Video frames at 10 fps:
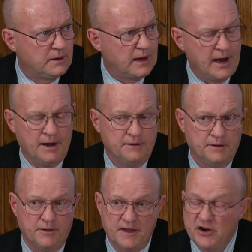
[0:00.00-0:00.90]
and
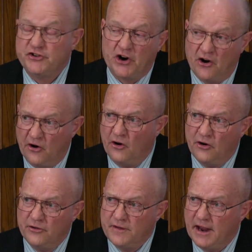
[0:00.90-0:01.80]
then
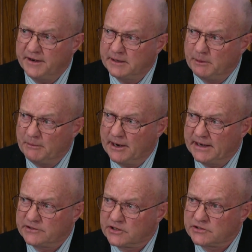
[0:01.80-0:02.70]
turn that
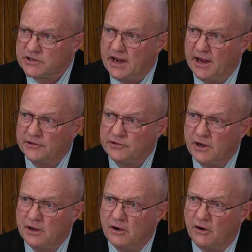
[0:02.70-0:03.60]
diplomatic success
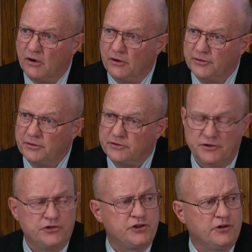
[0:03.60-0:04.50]
on to
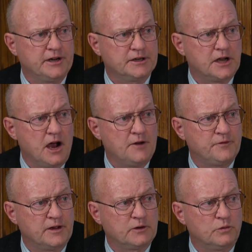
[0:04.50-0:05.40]
the Syrian
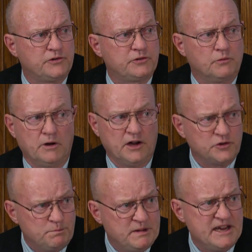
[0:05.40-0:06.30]
conflict, which is
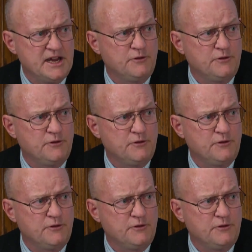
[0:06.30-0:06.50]
being